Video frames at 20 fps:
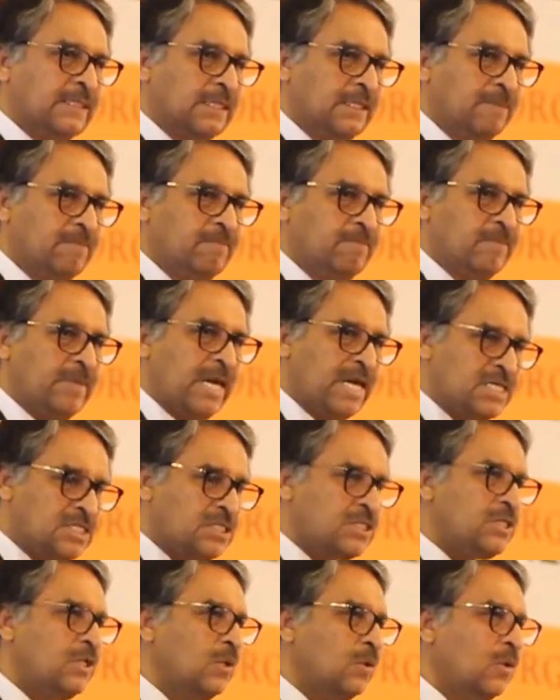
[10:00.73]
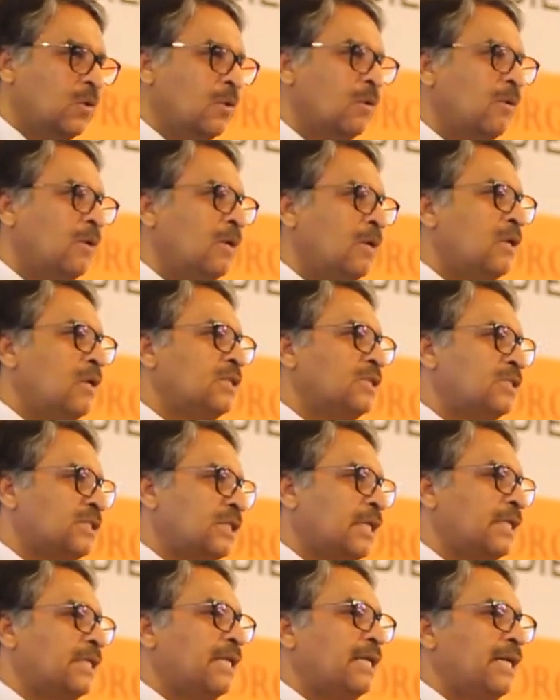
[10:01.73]
SCO
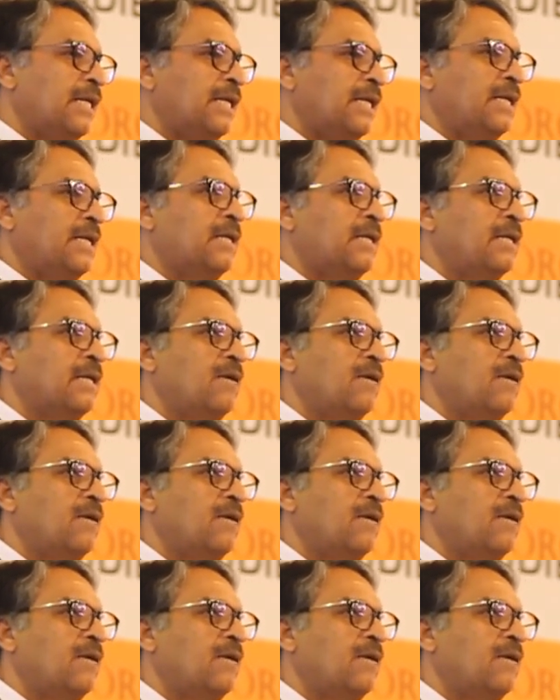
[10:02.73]
certainly